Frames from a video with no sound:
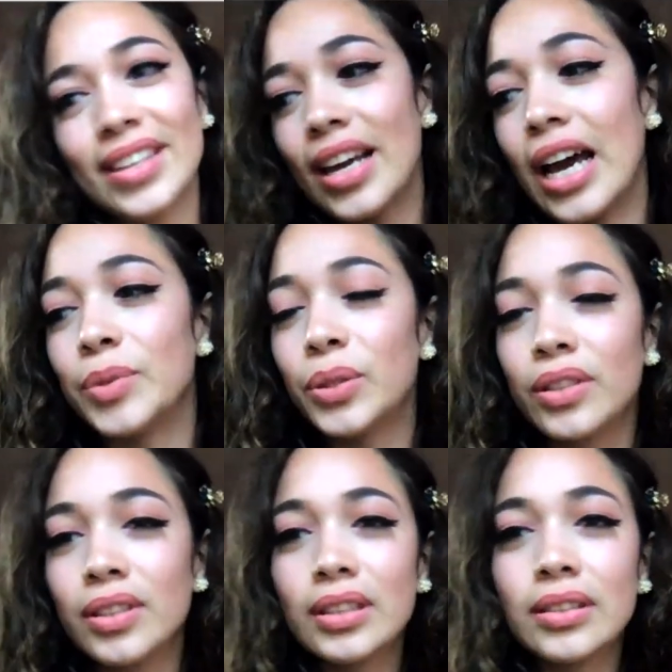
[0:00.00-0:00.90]
I'm doing
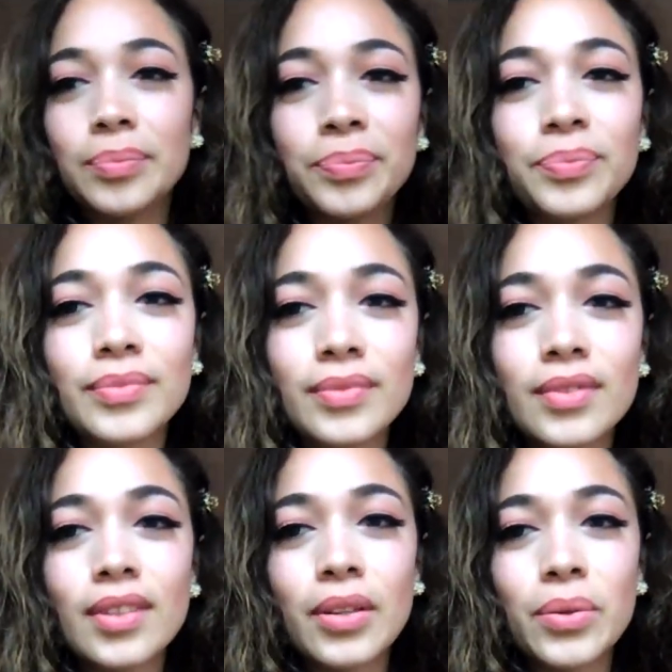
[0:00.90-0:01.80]
good.
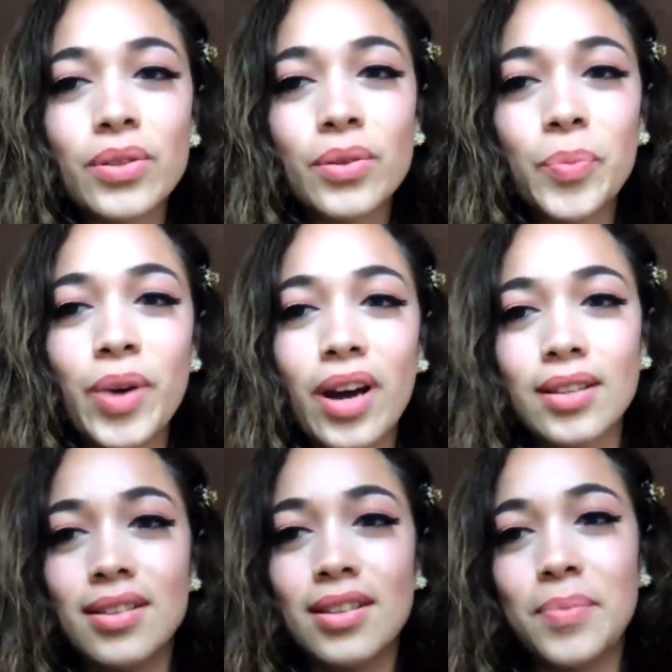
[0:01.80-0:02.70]
I'm still
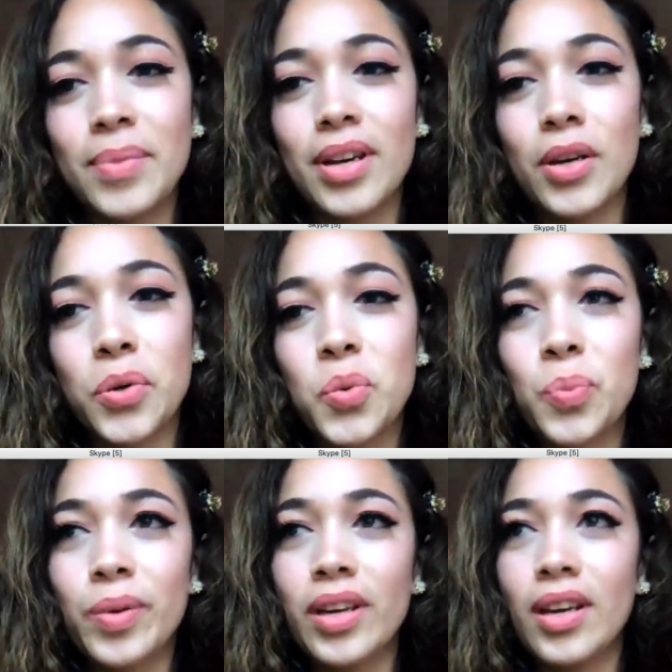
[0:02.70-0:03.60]
practicing my
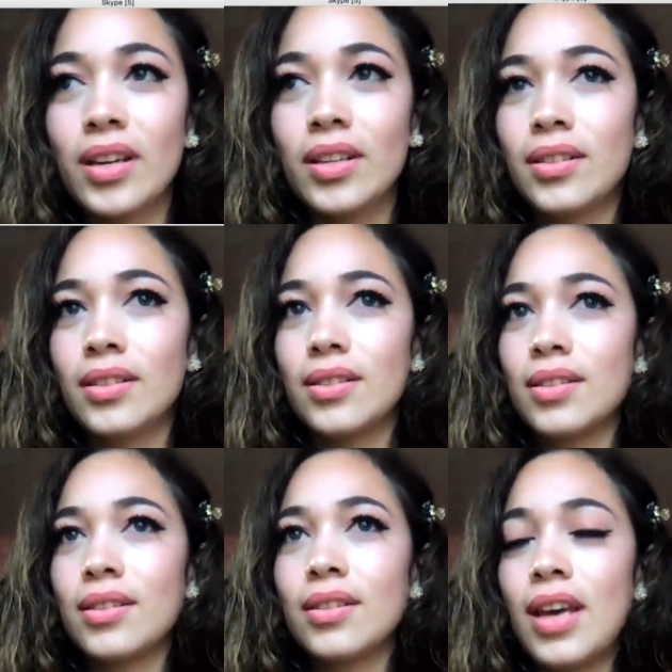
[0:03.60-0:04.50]
hoop and
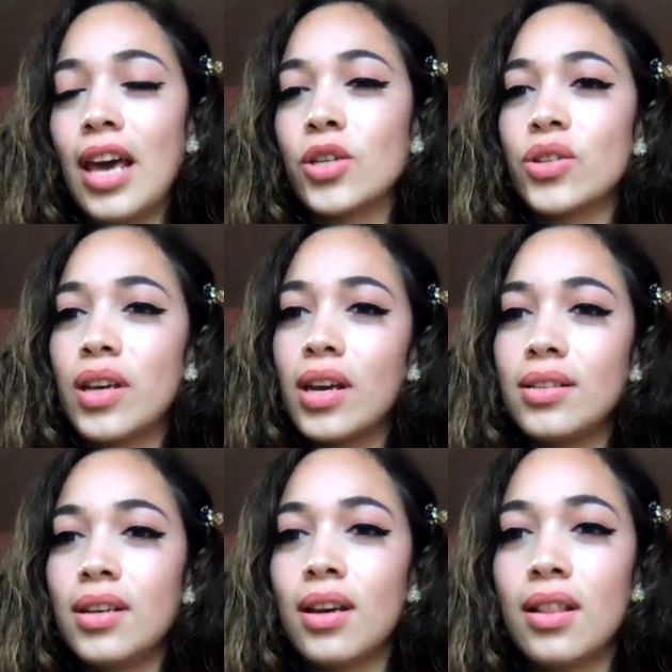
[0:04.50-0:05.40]

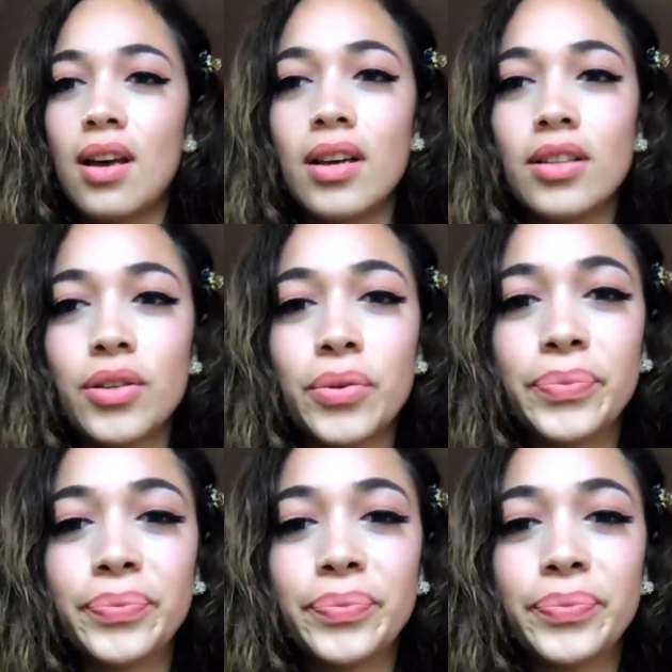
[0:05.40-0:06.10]
exercising a lot too.